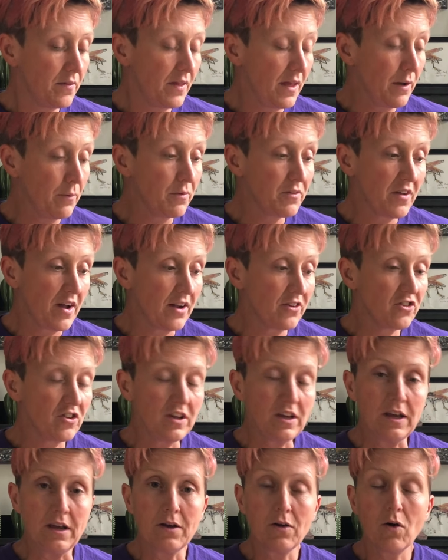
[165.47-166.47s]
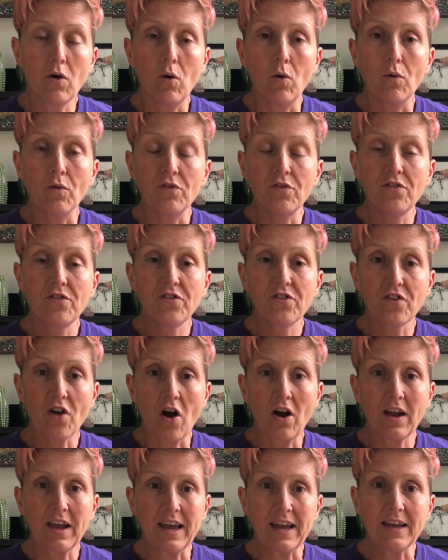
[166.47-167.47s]
it was actually old
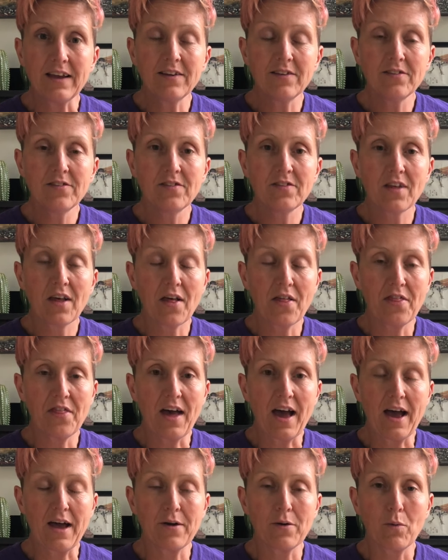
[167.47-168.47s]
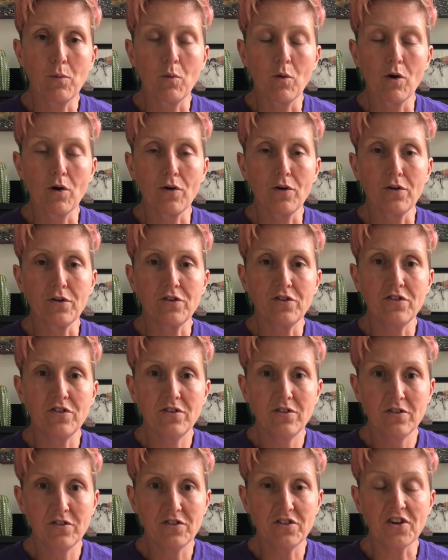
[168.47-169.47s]
stockings that were
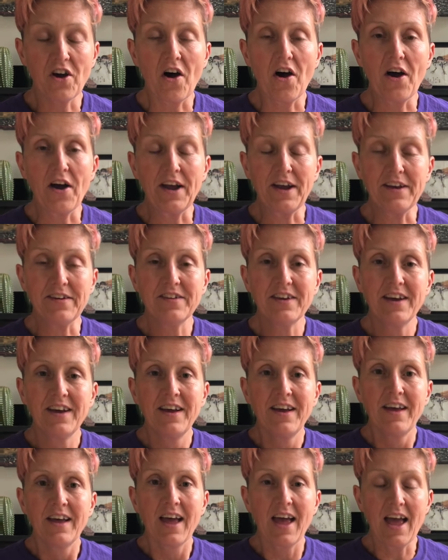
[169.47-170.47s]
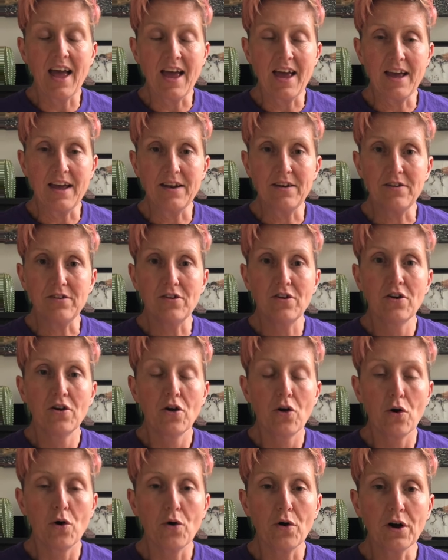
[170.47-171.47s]
dyed and
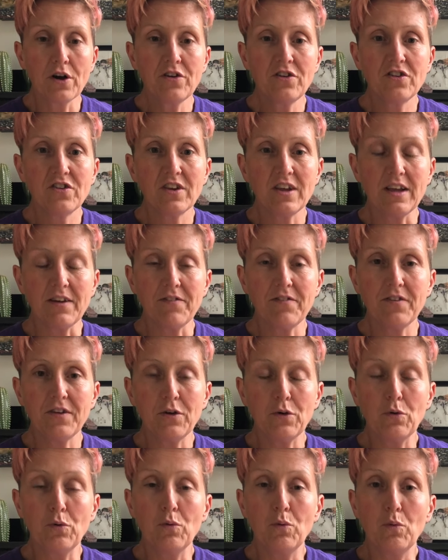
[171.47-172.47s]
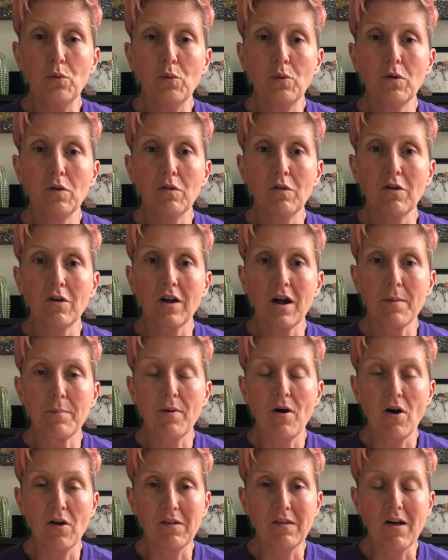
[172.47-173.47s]
hooked. If you look
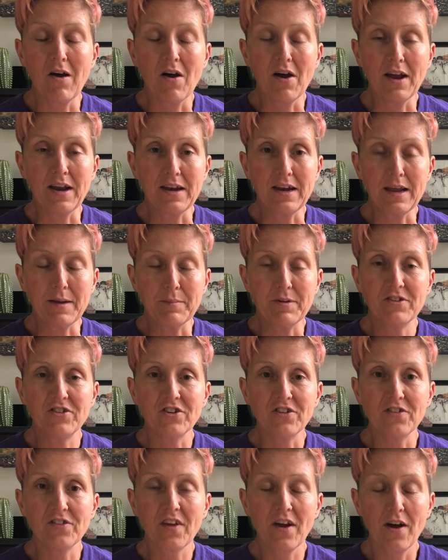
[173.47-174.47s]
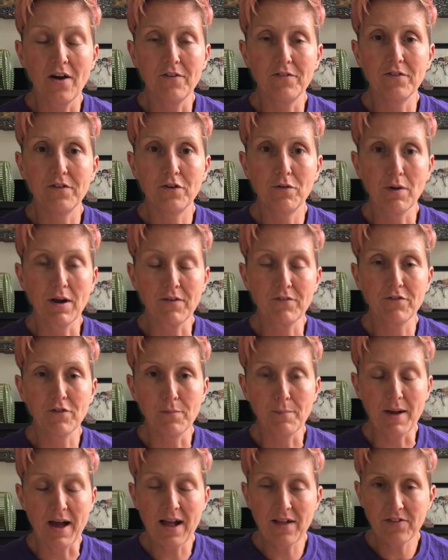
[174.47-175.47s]
up online images of Grenfell
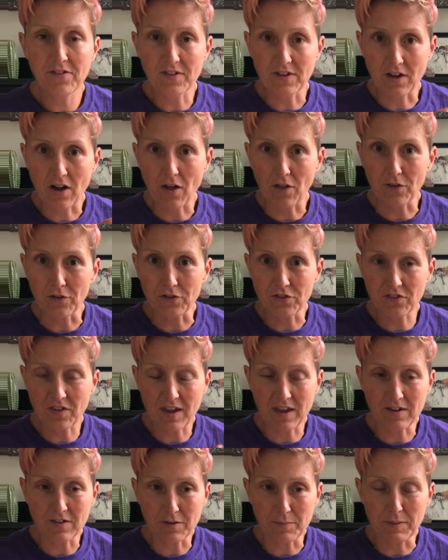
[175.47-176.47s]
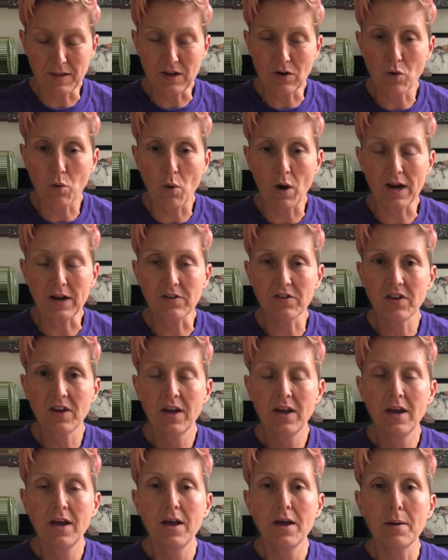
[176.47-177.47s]
mats, the colors tend to be quite
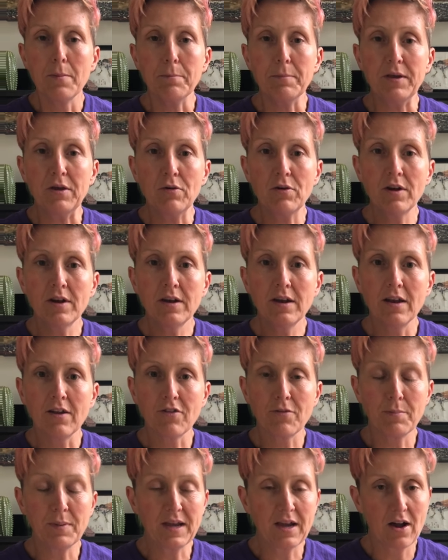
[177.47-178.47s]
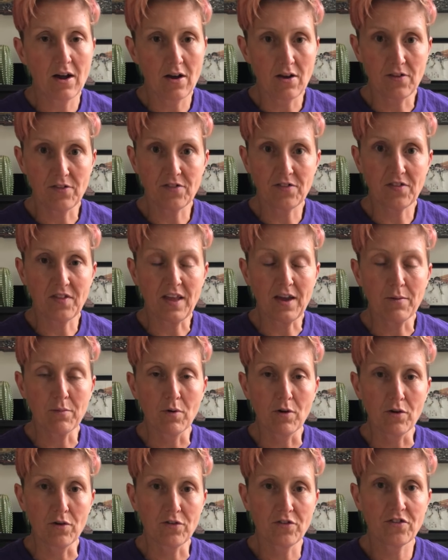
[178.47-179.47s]
muted, and it's because they
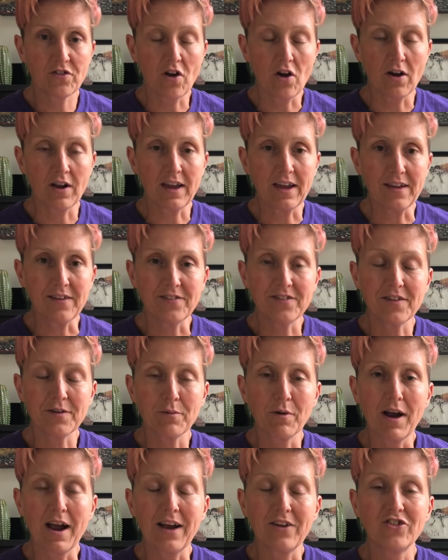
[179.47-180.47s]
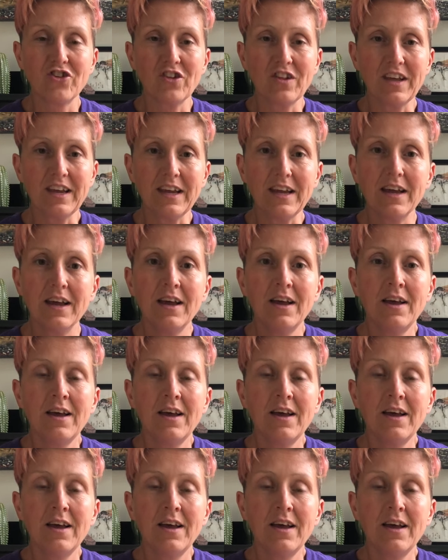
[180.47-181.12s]
were stockings that were actually